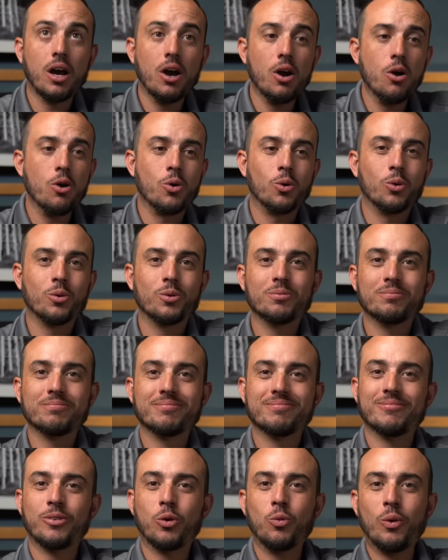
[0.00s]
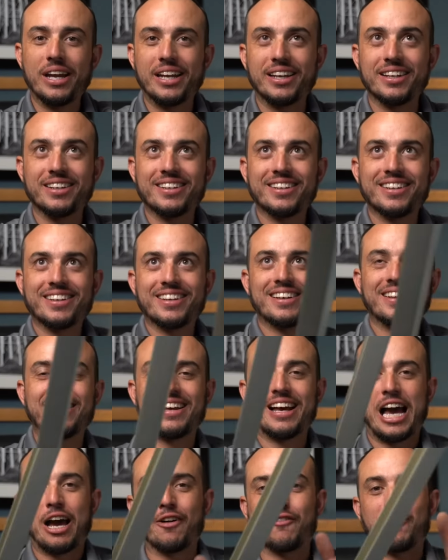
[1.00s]
Oh, wait,
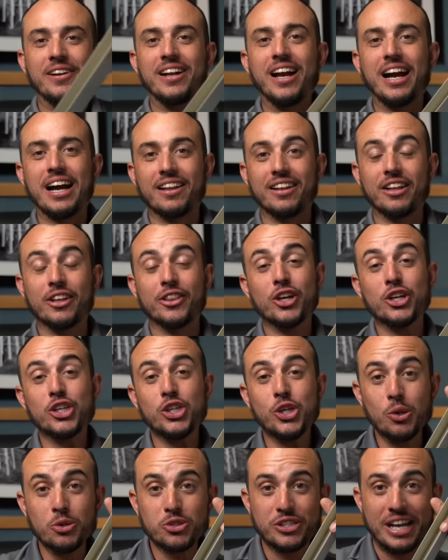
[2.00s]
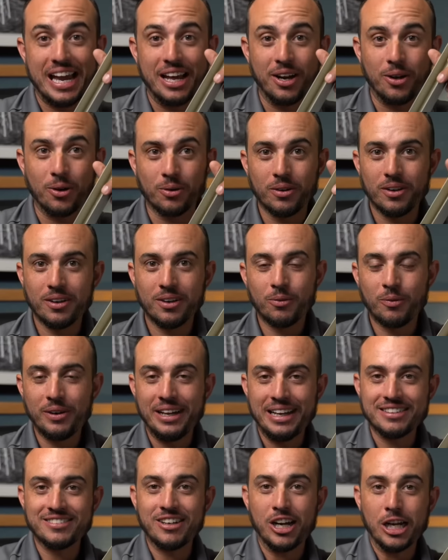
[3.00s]
I forgot. The U channel. We
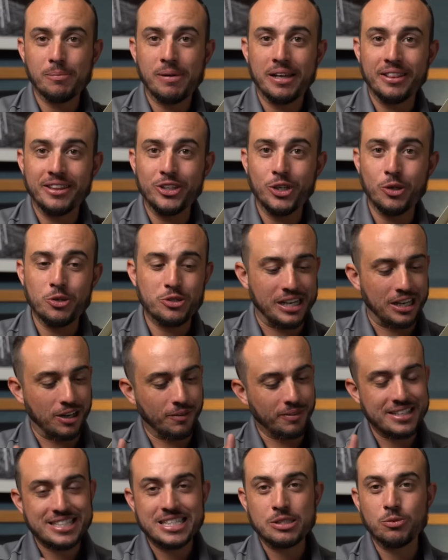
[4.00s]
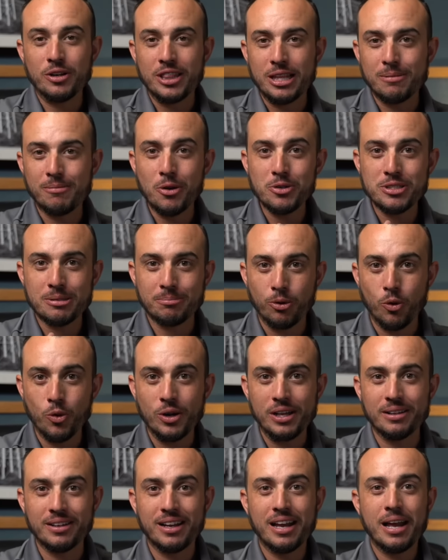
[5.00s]
didn't talk about the U channel. This is one of the most
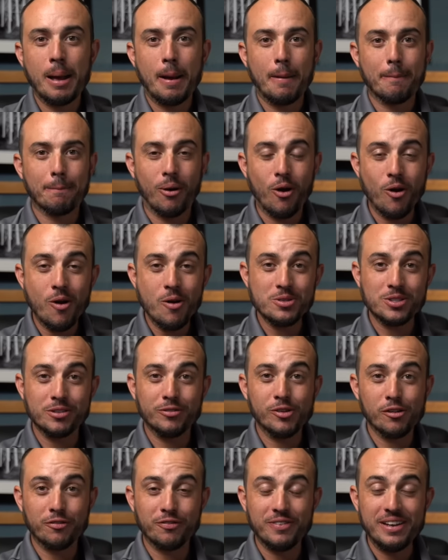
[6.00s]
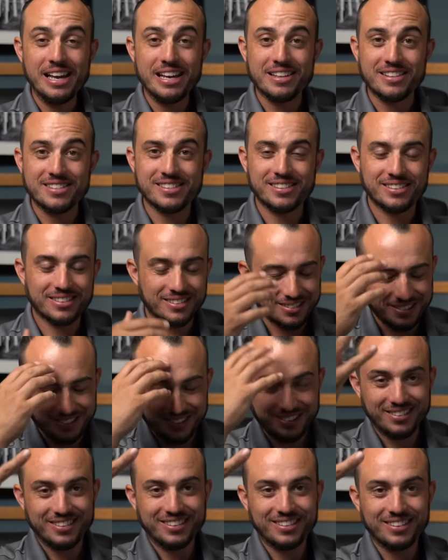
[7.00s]
important parts of your fence.
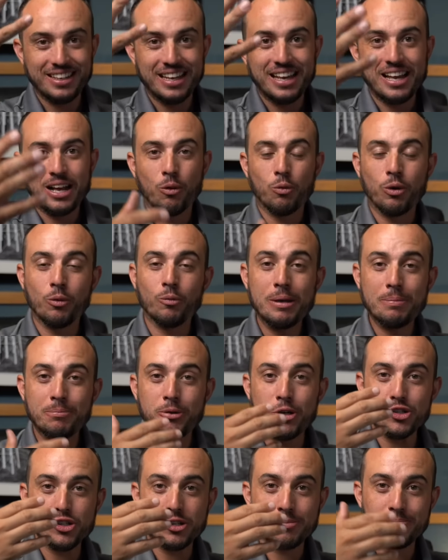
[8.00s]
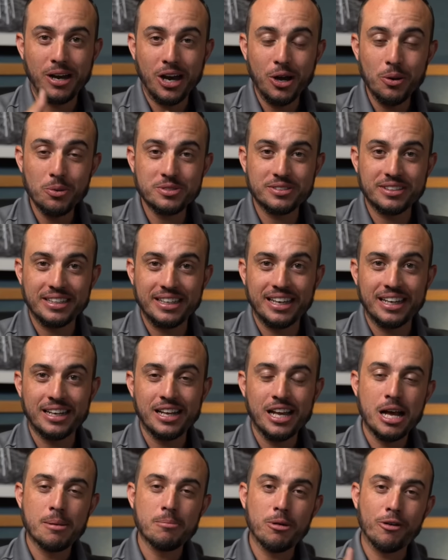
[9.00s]
When we put your post in,
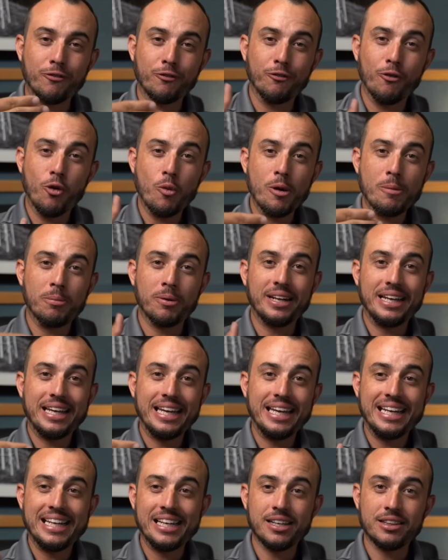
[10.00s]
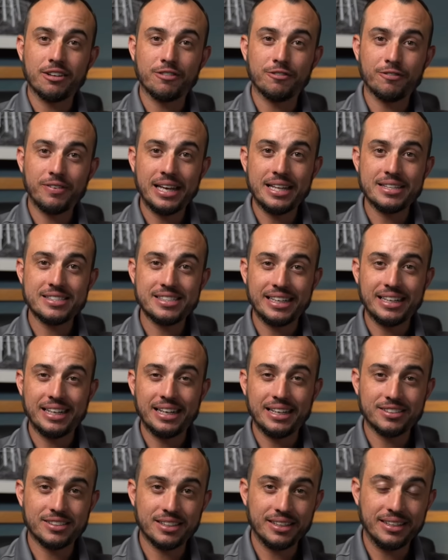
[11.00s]
before we put any of the fencing
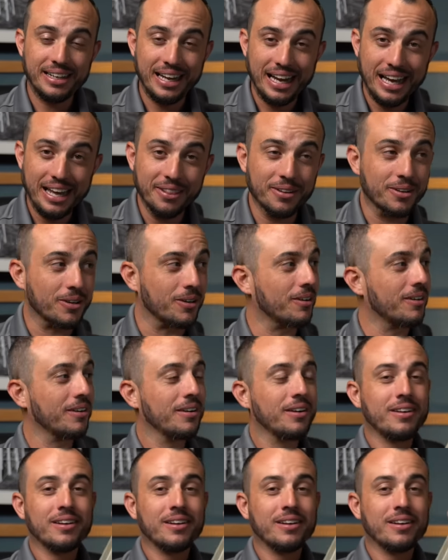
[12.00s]
together,